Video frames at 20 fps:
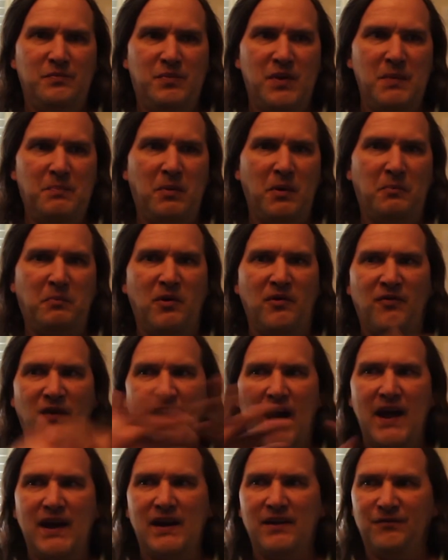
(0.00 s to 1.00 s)

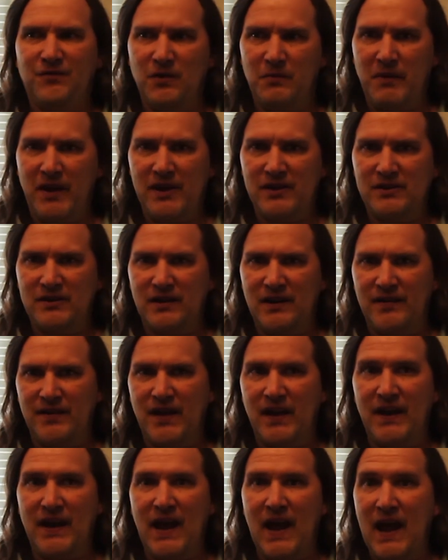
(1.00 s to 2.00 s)
provide information and
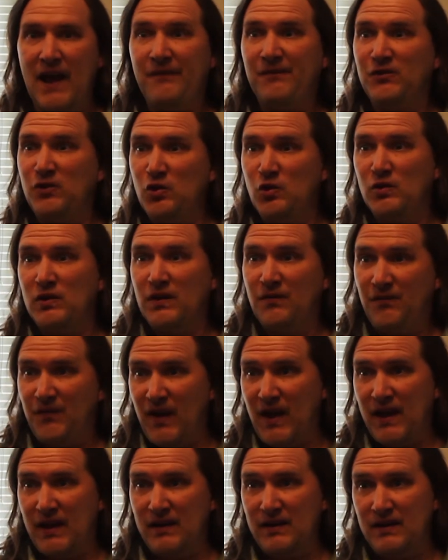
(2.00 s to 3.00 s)
then have to
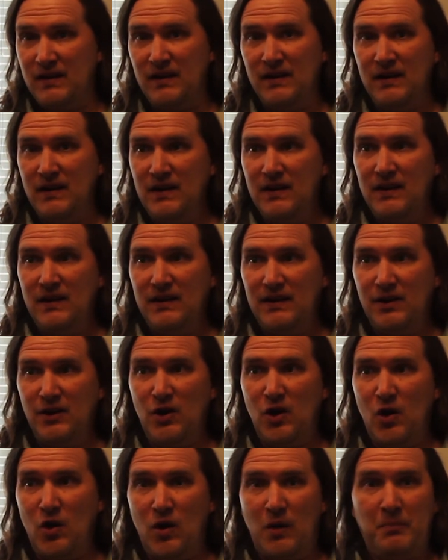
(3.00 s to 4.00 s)
defend, you
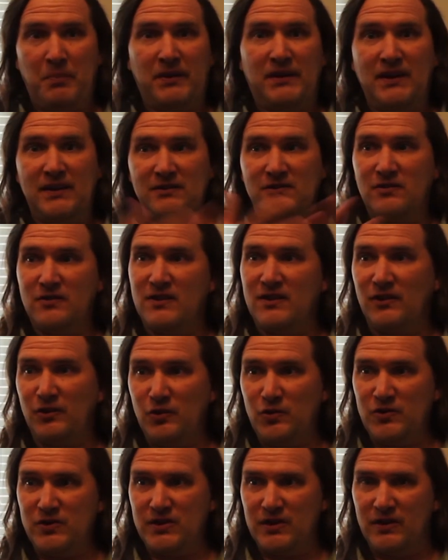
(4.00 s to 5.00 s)
know, a potential
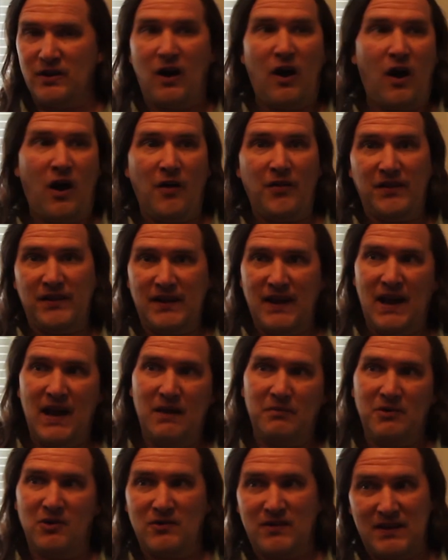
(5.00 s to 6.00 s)
solution all the
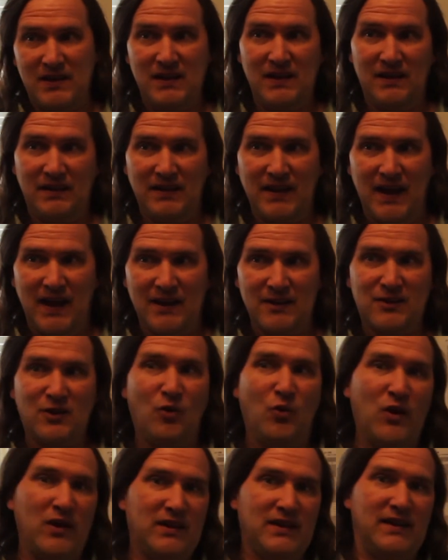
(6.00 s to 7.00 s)
time. They're seeing that.
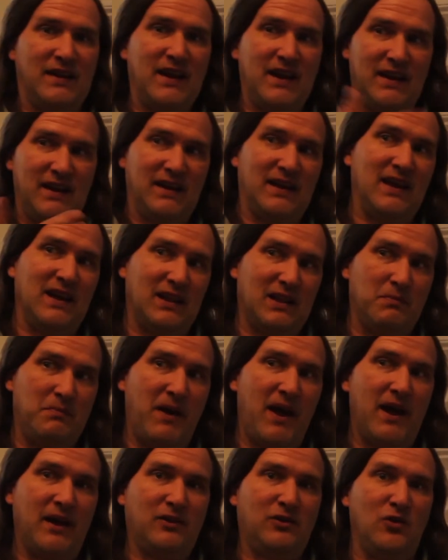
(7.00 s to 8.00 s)
So once again, it gets
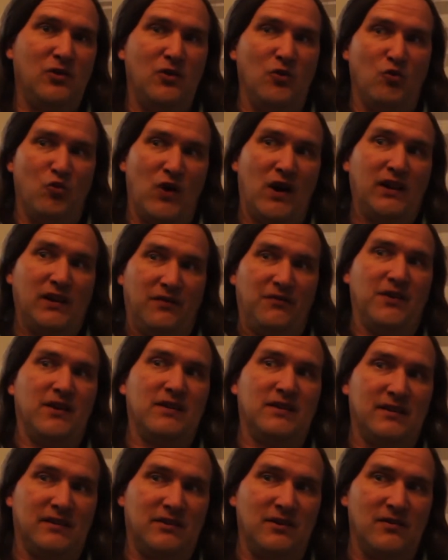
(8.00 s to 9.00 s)
back to the
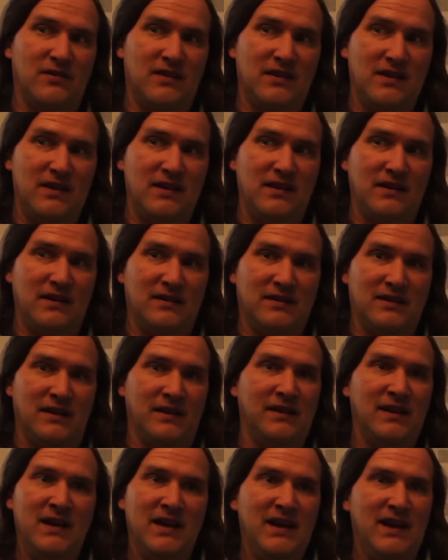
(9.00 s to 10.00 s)
relevance that they're seeing. It's
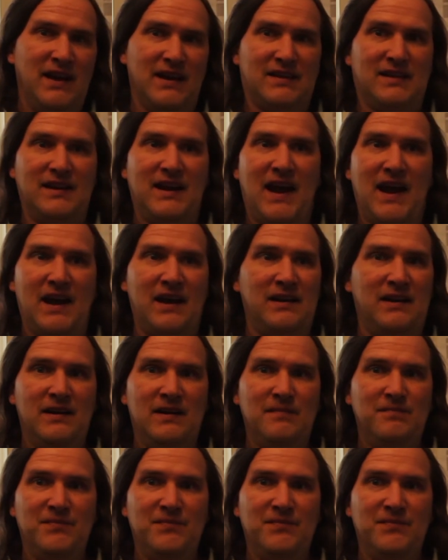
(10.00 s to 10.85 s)
like, it's not